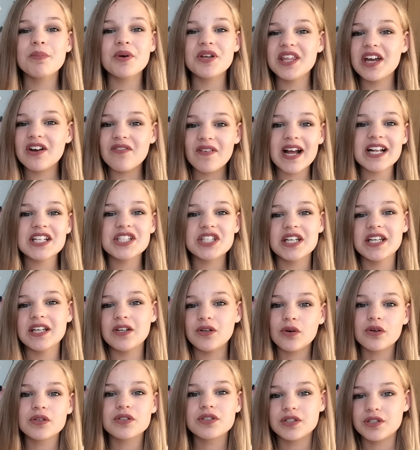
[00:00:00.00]
but they're actually
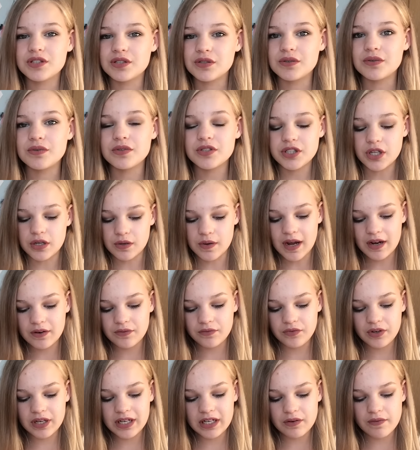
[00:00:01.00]
not at all. So I
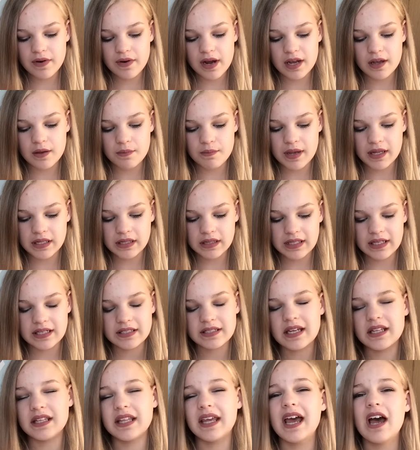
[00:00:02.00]
really recommend
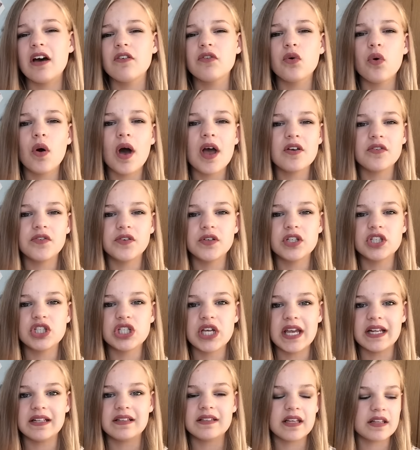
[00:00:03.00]
these and they have quite a few
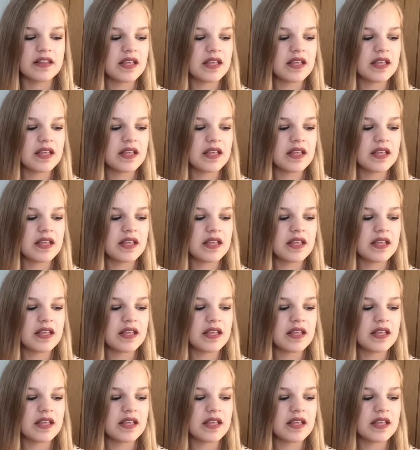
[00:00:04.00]
shades.